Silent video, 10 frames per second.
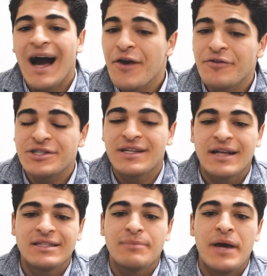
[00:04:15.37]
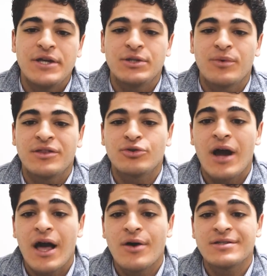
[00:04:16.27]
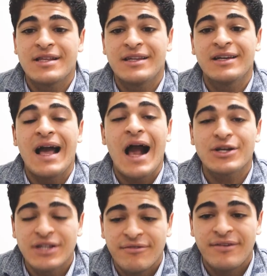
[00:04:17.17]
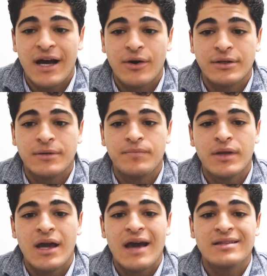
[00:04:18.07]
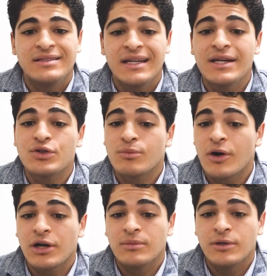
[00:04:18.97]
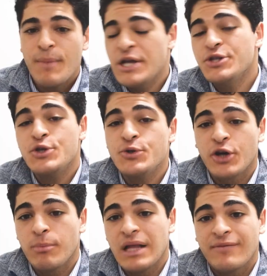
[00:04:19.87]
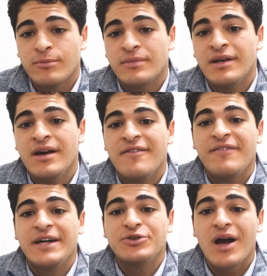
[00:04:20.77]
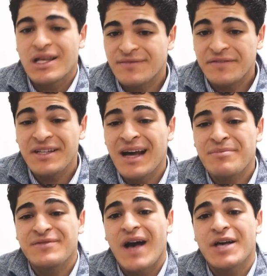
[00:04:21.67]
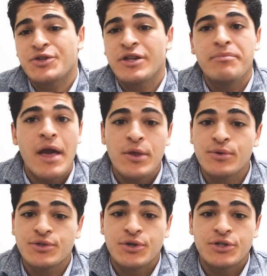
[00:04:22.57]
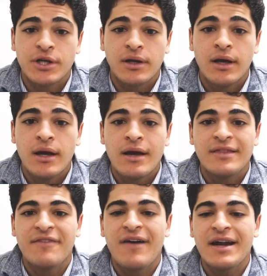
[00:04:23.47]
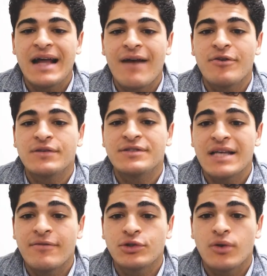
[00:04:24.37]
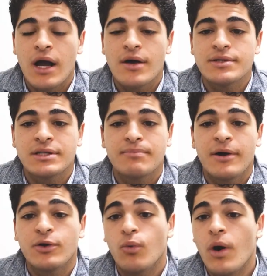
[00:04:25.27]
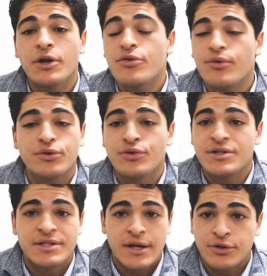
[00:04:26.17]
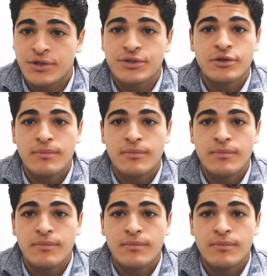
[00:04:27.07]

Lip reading: you've just connected a patient with trials that they can actually have found. And the data is remarkable. Patients using our platform find trials 50 times faster than manual searching. They find an average of 7 trials compared to 1 to 3 to the standard traditional